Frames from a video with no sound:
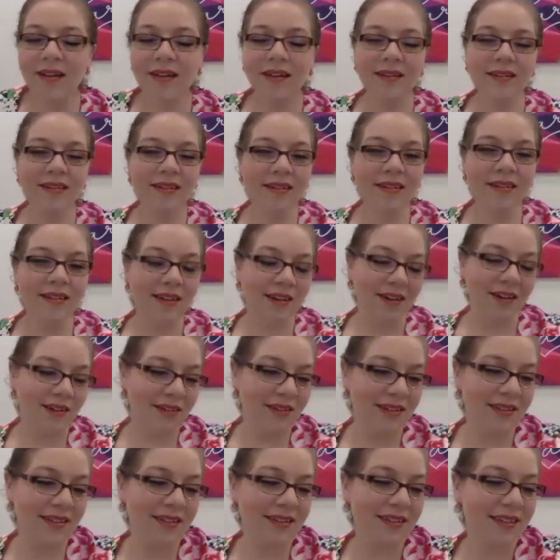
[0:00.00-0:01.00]
You know,
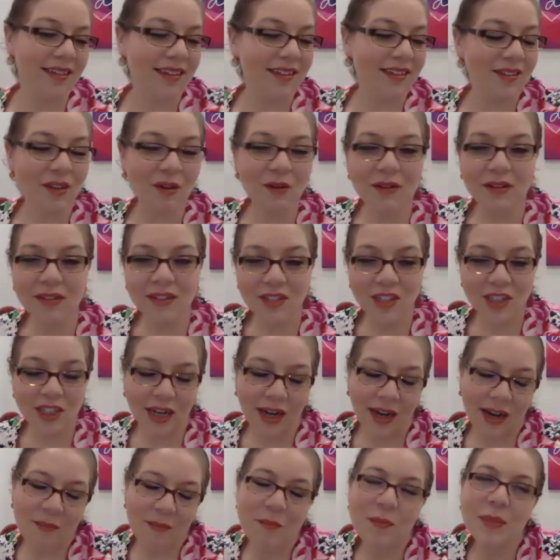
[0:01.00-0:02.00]
this is like so
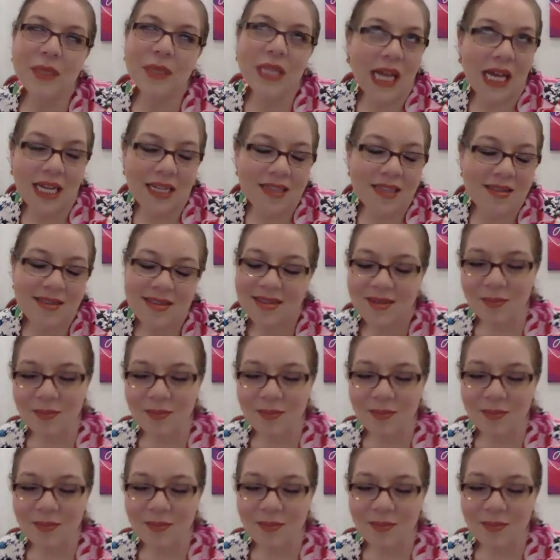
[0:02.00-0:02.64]
cliche, I'm blessed,